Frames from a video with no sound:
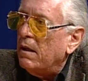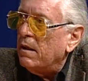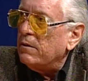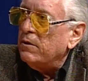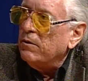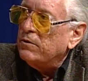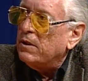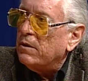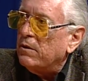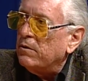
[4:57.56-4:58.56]
and use
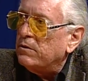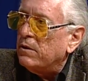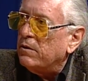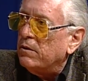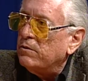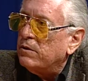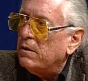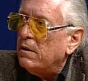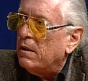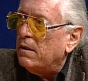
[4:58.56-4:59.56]
it and use it and use
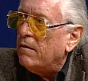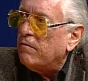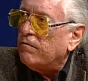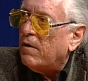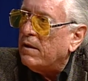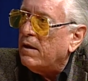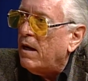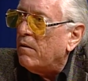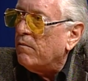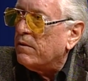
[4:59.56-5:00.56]
it and never find
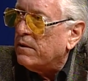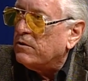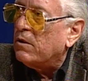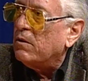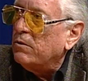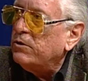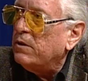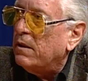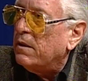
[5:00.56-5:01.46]
out what the solution